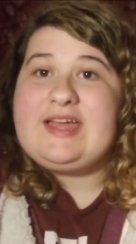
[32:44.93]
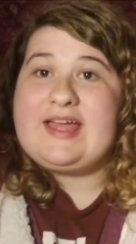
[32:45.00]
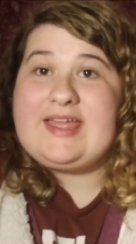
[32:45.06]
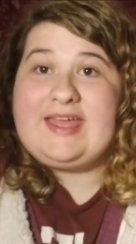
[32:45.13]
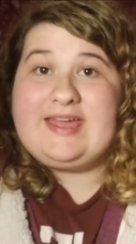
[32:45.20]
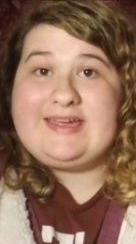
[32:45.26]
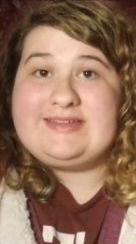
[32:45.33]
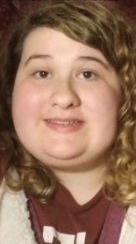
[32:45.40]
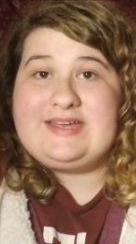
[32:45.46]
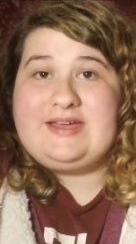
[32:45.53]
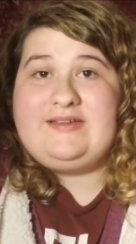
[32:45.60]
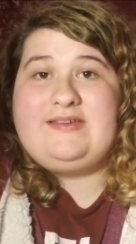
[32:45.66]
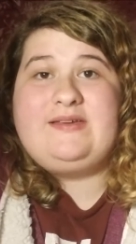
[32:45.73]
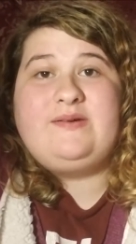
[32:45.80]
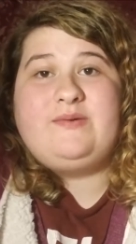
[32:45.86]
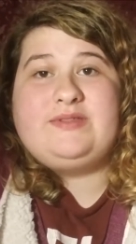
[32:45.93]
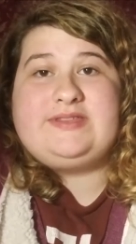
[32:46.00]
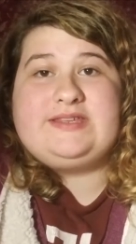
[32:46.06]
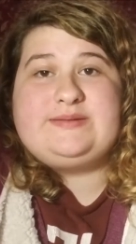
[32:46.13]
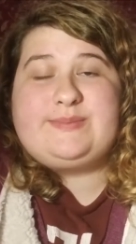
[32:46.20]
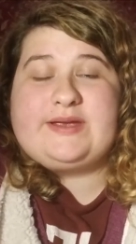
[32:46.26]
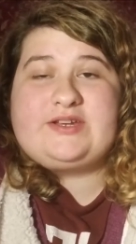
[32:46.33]
I can't tell you what
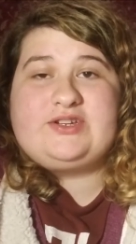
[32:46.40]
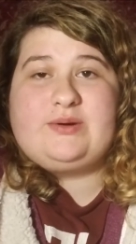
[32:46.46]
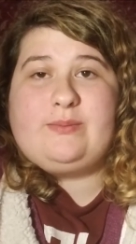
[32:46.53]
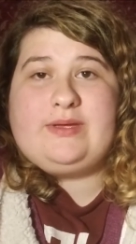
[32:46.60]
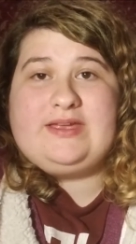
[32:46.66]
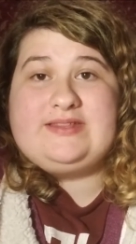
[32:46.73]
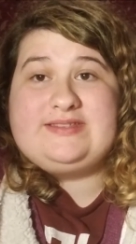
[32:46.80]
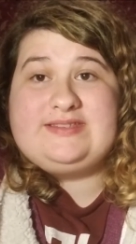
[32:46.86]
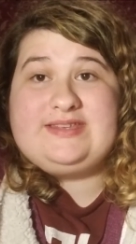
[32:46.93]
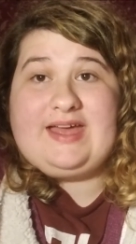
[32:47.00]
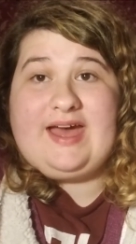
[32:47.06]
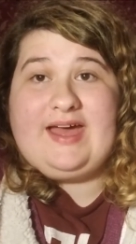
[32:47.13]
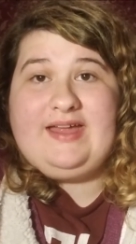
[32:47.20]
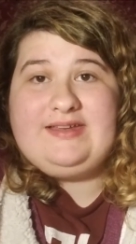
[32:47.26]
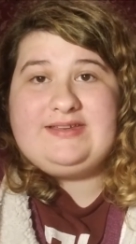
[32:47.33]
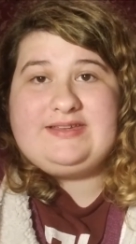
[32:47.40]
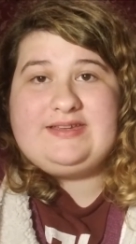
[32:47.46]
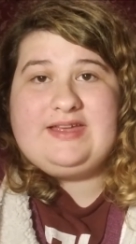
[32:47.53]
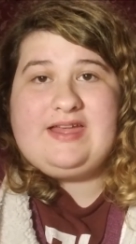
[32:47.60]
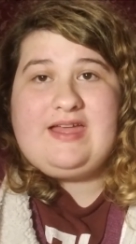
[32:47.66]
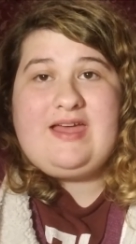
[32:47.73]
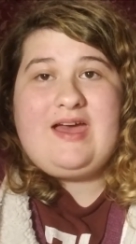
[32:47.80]
this picture means yet.
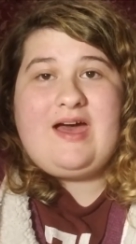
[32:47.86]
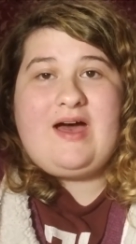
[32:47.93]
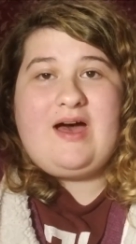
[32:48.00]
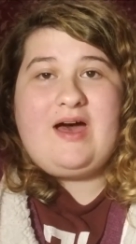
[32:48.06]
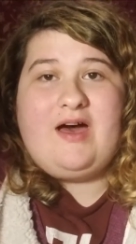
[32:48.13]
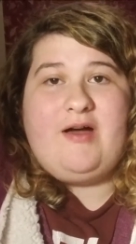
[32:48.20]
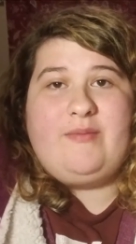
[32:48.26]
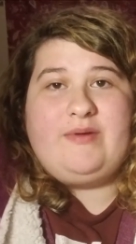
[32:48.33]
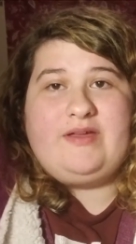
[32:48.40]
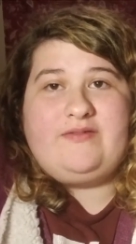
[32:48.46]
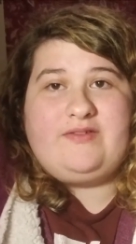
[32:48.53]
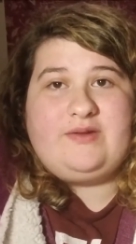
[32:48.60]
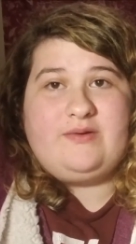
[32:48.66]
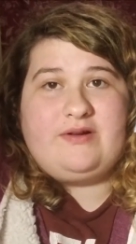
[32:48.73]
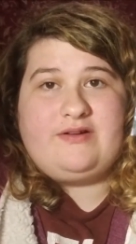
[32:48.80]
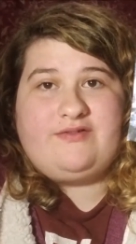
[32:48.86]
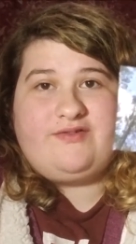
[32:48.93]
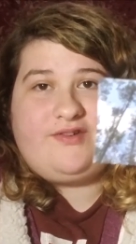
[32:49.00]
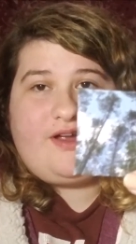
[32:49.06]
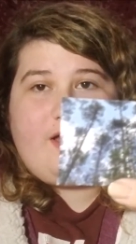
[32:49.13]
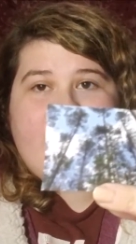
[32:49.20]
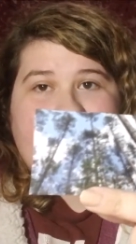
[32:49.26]
Um, if you're a
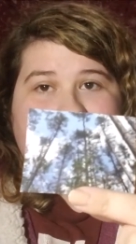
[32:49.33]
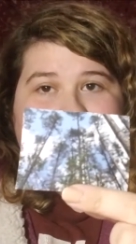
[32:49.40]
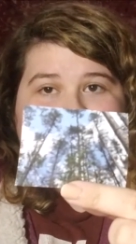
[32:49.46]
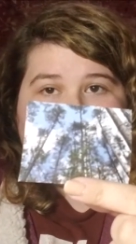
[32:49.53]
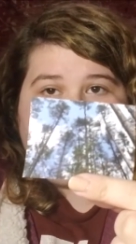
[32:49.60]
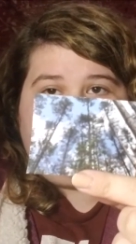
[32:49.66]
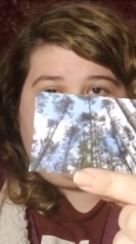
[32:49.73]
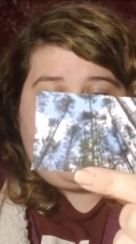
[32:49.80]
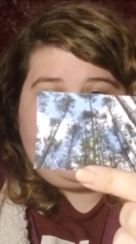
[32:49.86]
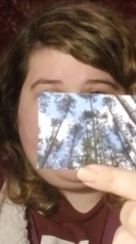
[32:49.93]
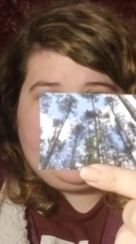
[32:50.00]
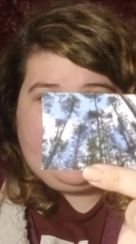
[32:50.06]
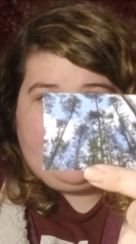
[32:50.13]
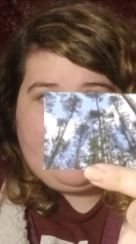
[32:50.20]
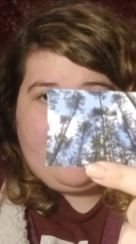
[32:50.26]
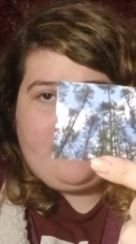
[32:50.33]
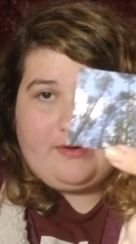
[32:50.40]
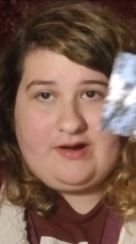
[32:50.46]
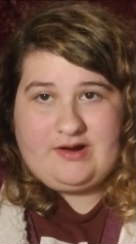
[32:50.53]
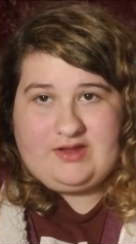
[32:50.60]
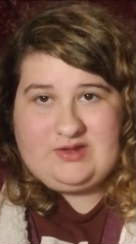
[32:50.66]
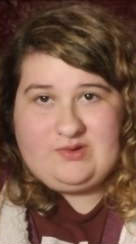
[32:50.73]
friend or a family
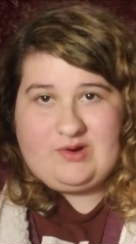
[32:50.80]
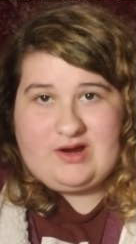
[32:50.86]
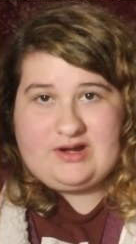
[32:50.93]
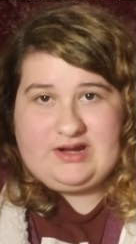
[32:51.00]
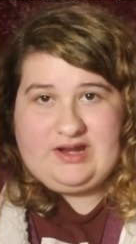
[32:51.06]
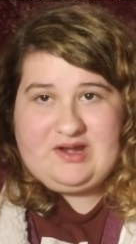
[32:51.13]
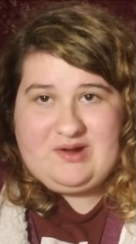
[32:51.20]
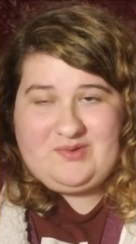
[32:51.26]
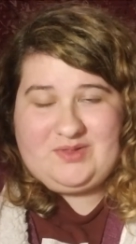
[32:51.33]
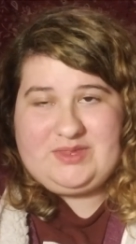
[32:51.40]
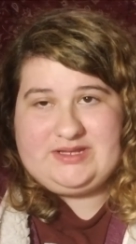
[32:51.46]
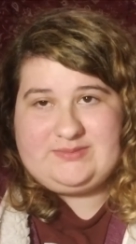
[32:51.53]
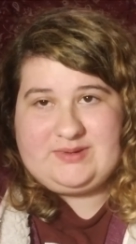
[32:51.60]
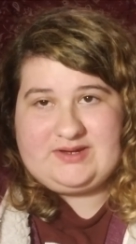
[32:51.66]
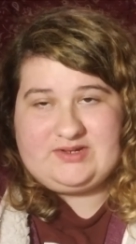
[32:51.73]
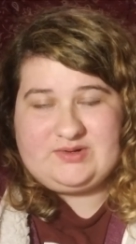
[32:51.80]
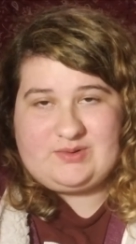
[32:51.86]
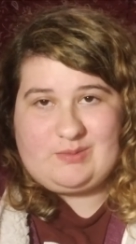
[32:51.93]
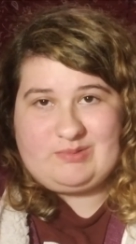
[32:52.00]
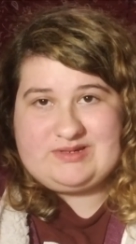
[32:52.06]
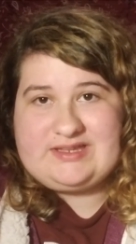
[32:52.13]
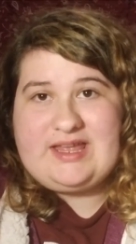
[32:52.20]
member, you already know what this picture
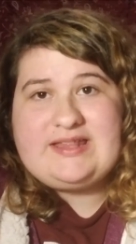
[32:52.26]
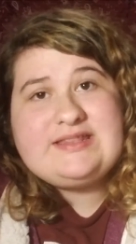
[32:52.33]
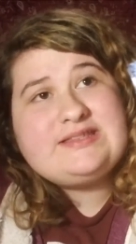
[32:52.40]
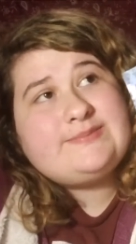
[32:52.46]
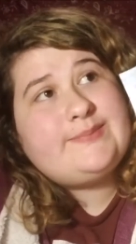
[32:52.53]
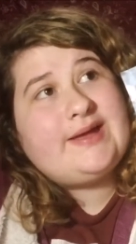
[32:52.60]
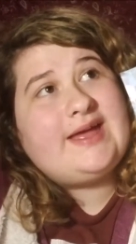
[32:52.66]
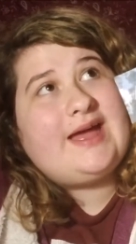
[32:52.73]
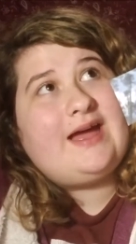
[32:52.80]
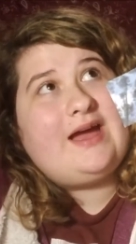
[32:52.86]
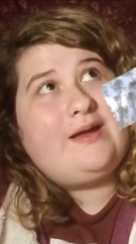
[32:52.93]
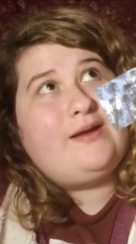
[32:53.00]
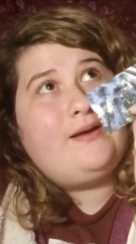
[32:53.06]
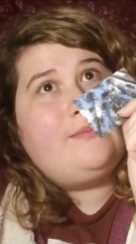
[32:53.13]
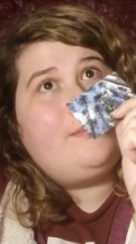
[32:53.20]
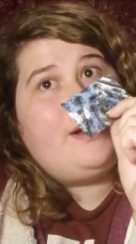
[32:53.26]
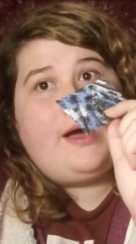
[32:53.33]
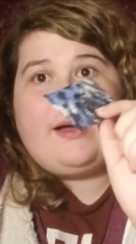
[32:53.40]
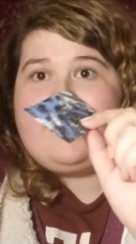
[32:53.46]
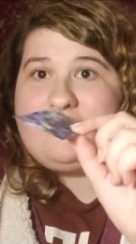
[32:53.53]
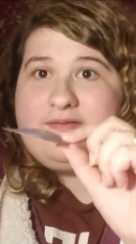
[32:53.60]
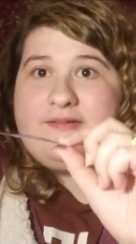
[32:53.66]
represents, but I'm
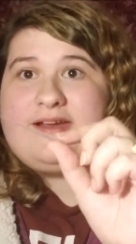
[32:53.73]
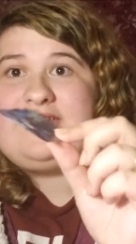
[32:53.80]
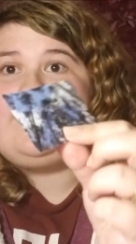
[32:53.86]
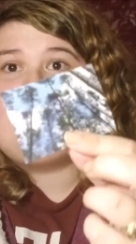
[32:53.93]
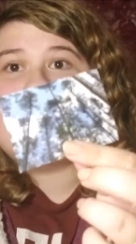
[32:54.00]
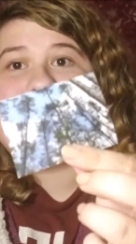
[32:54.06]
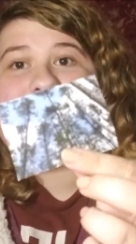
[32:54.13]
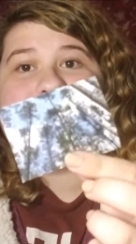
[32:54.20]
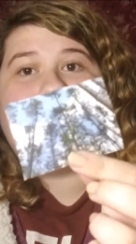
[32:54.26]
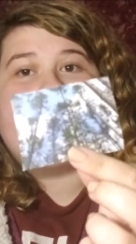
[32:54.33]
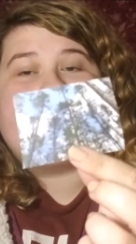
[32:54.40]
not ready to say it on my